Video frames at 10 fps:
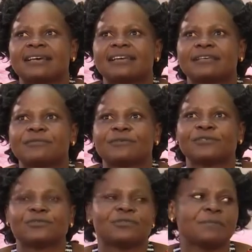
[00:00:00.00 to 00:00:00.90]
mm-hmm. and he
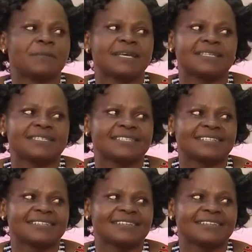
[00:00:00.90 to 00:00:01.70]
was to replaced.